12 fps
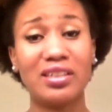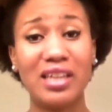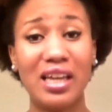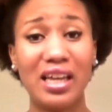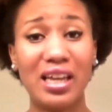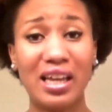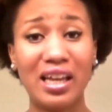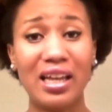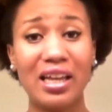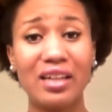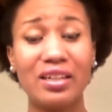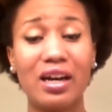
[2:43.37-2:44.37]

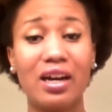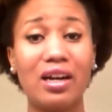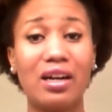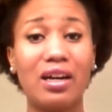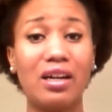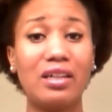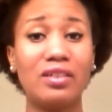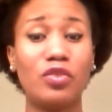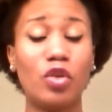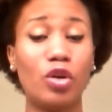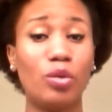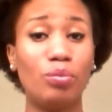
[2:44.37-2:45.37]
skin
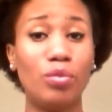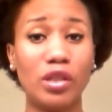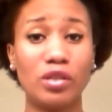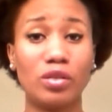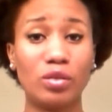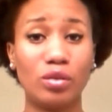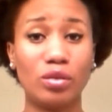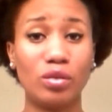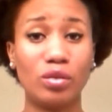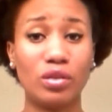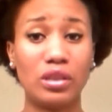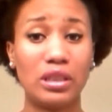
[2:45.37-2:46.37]
for
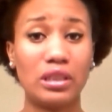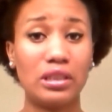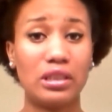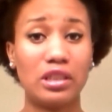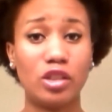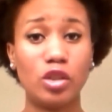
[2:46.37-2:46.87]
muscles and to